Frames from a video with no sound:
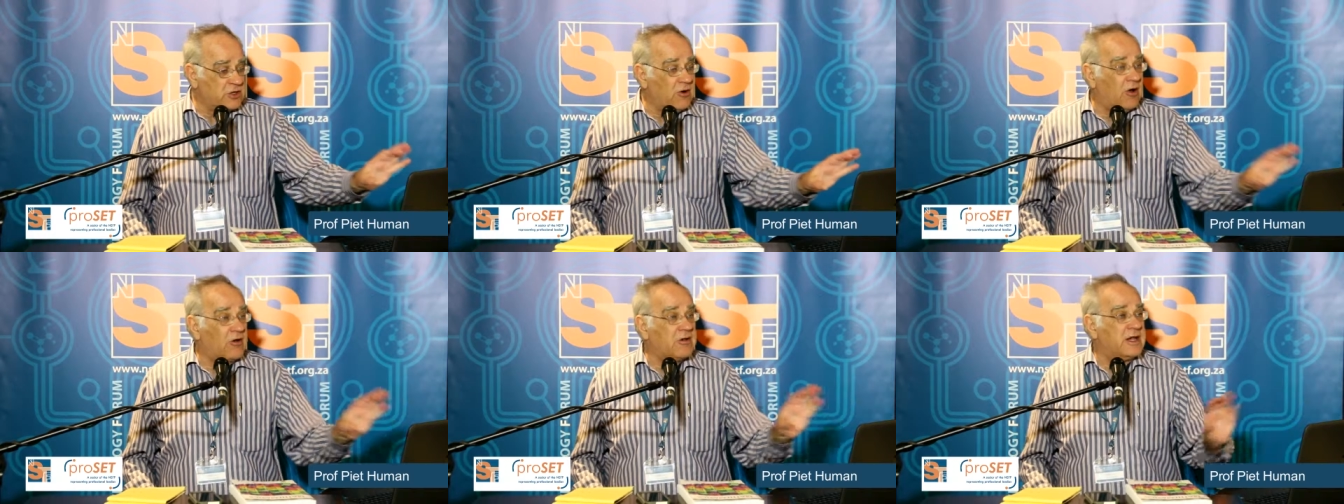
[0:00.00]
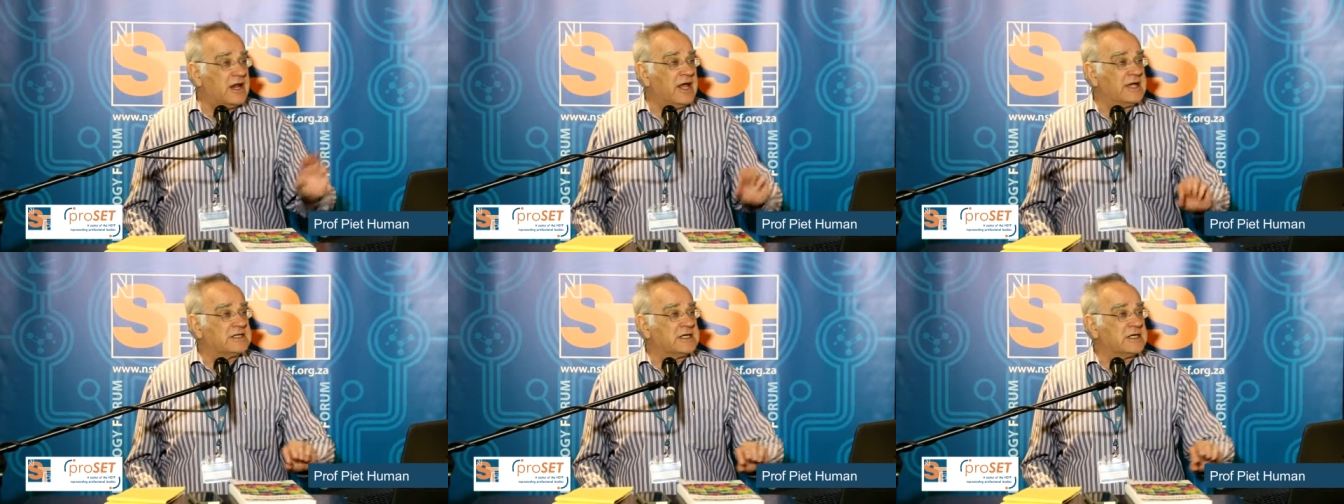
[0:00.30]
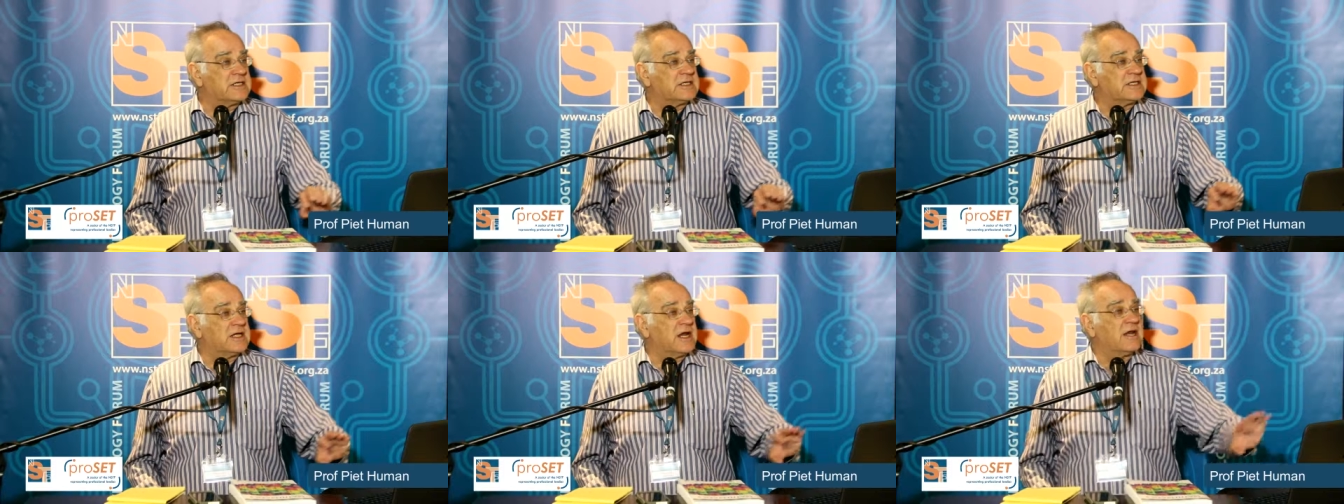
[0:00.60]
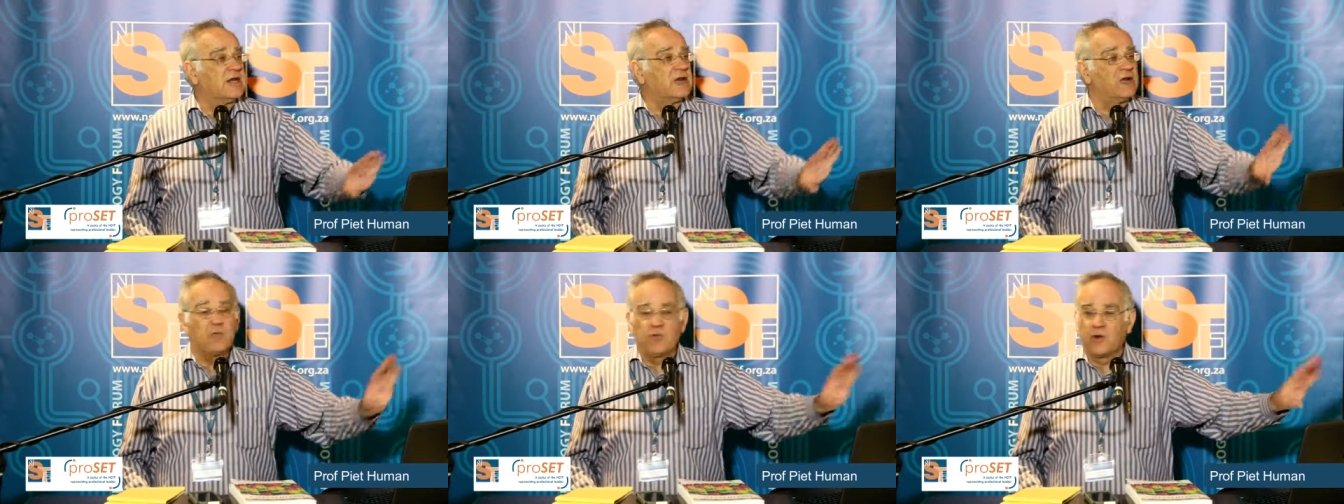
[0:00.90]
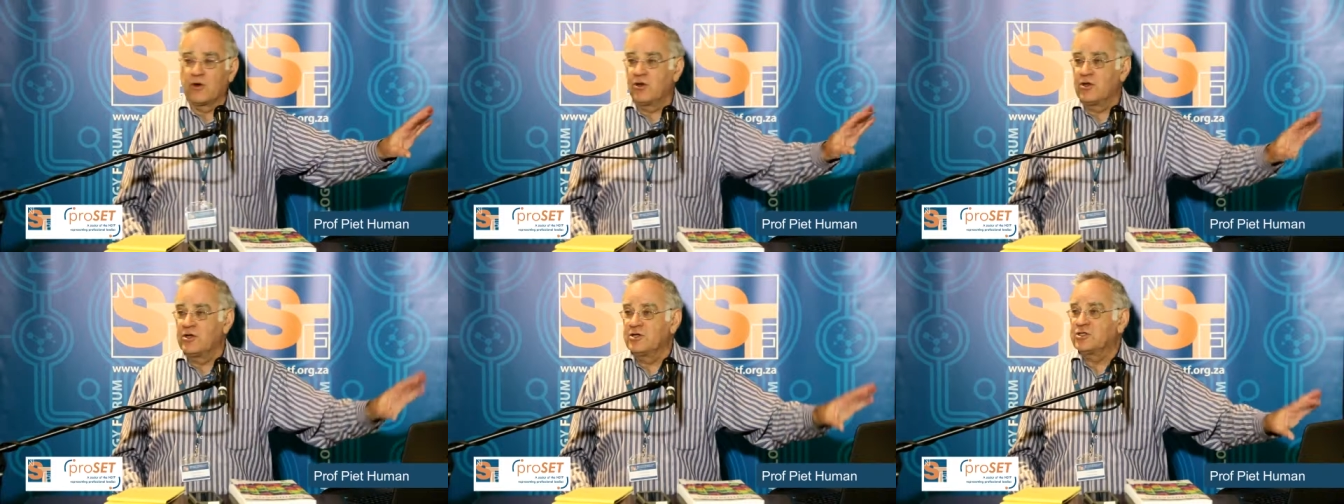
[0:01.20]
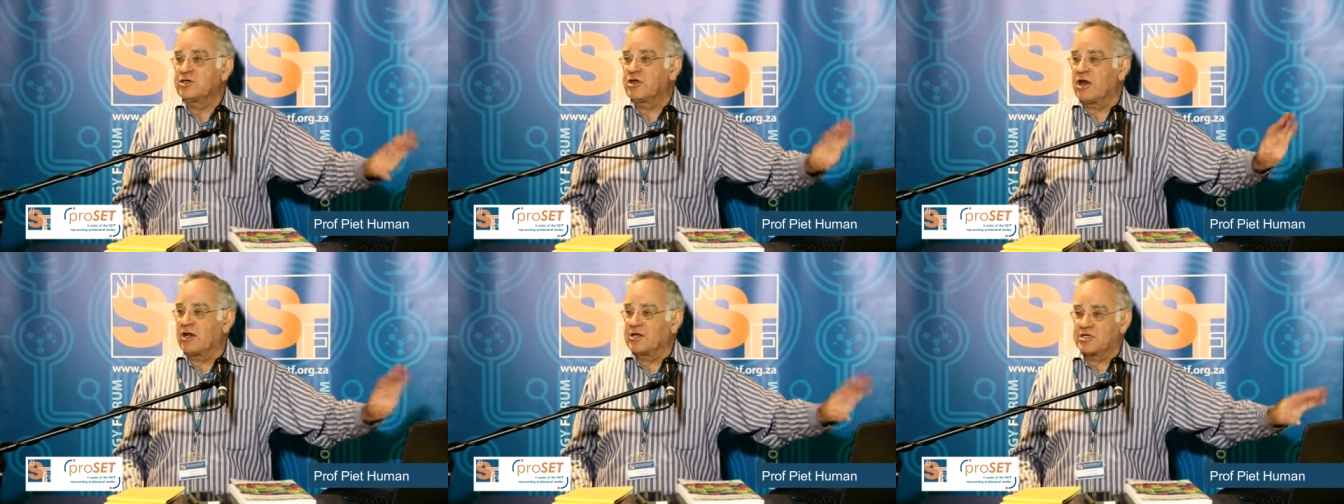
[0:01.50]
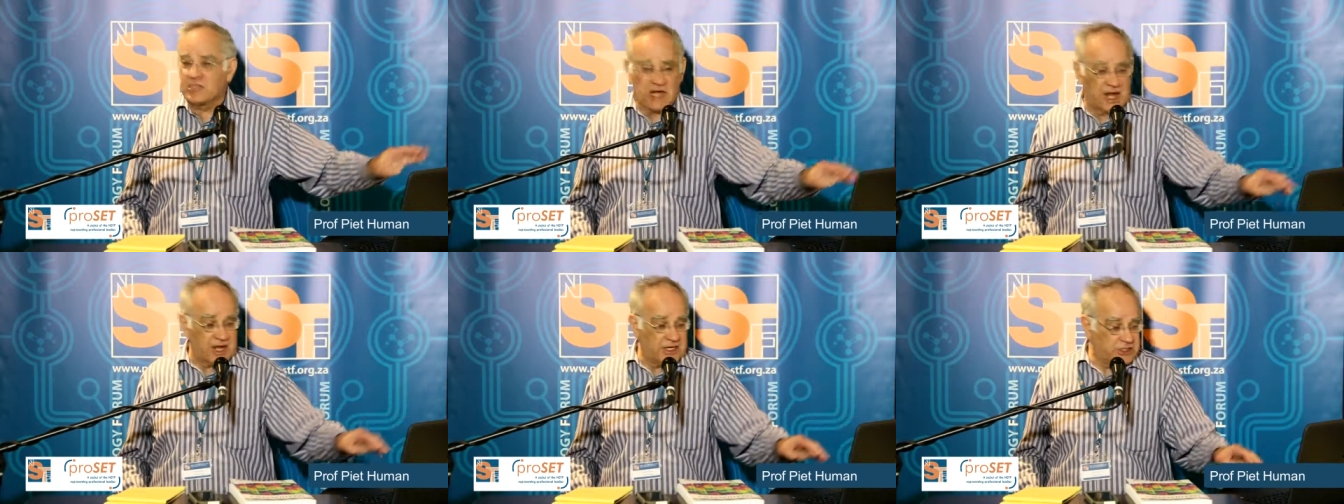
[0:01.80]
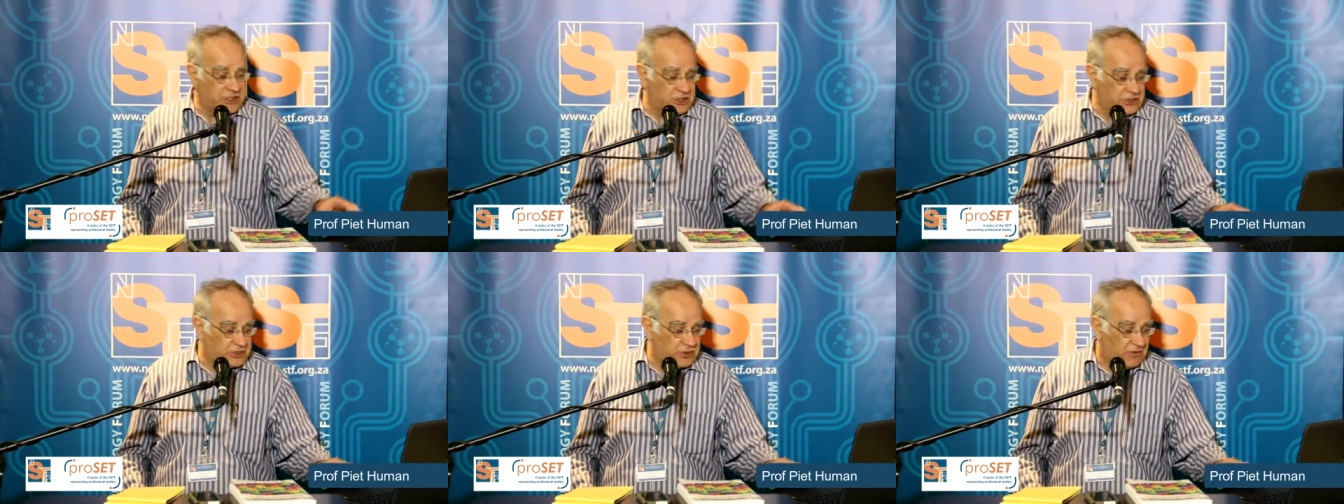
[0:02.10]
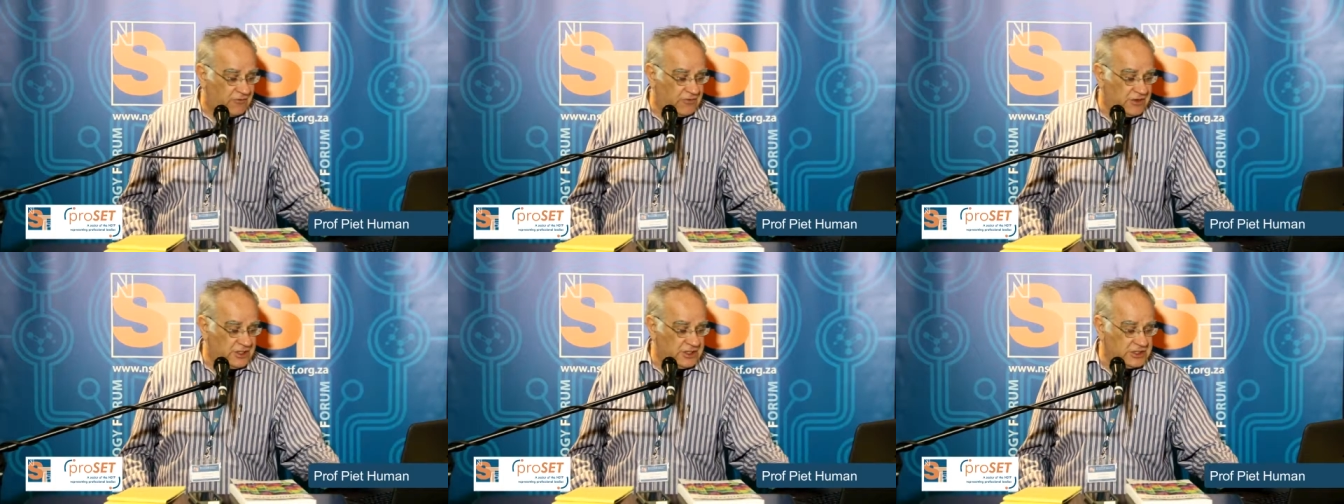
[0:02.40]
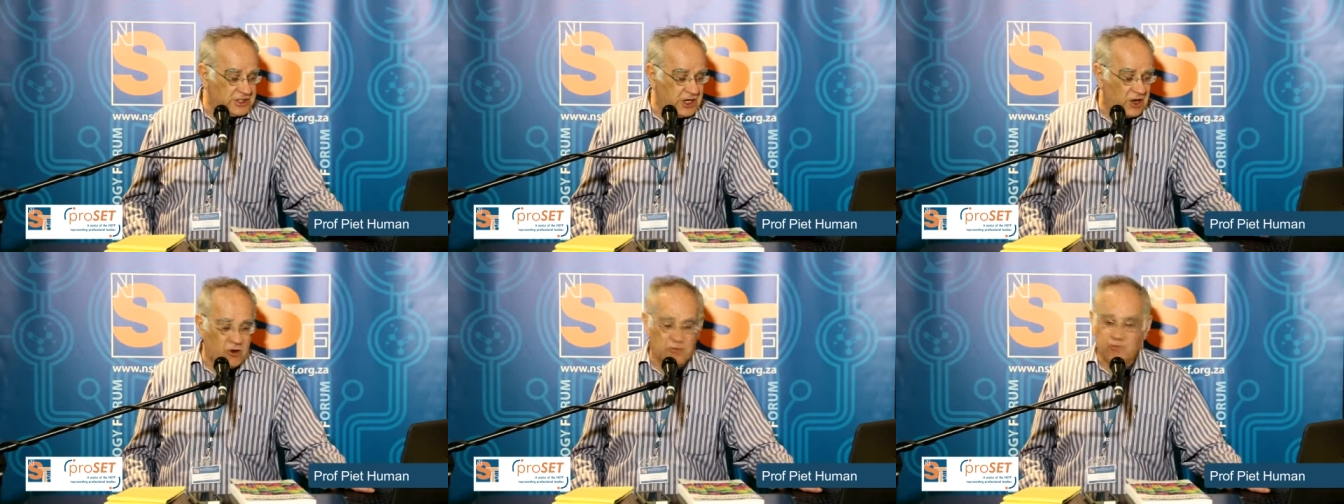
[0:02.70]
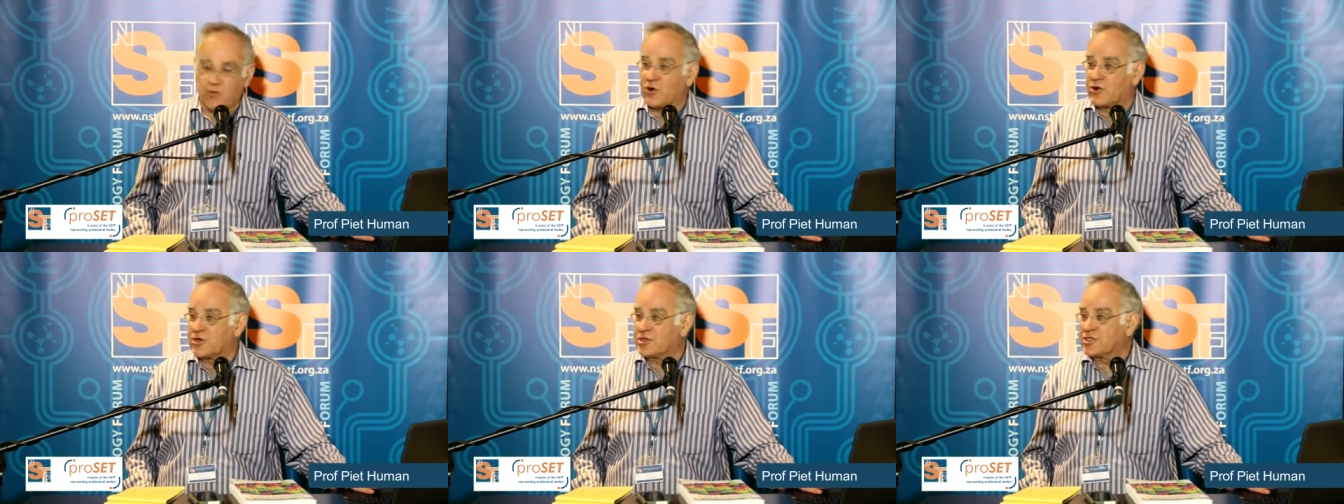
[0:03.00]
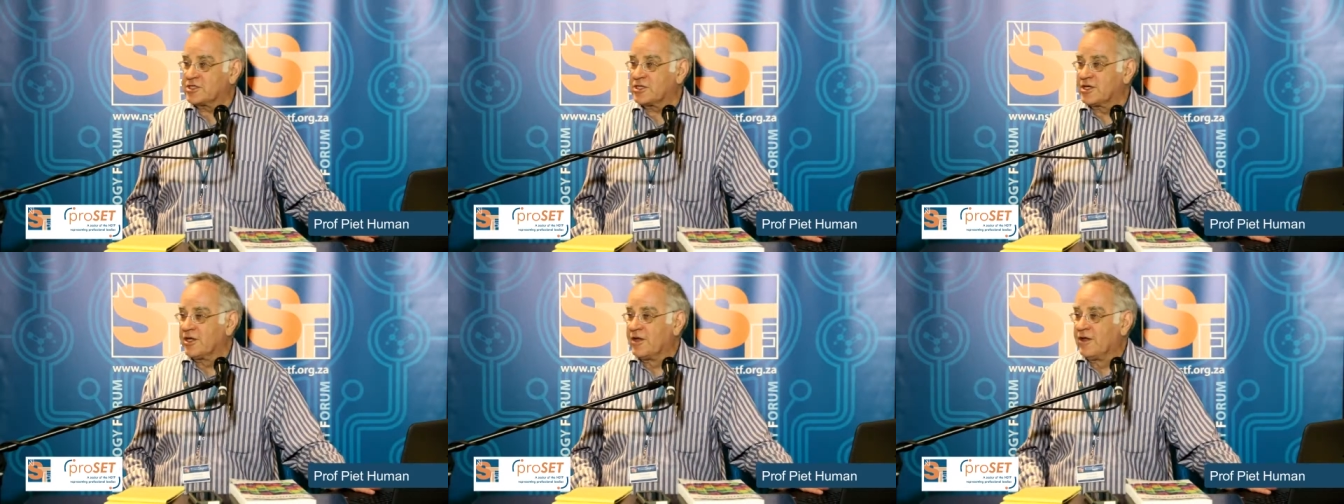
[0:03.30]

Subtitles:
not necessary to produce translations of these whole books.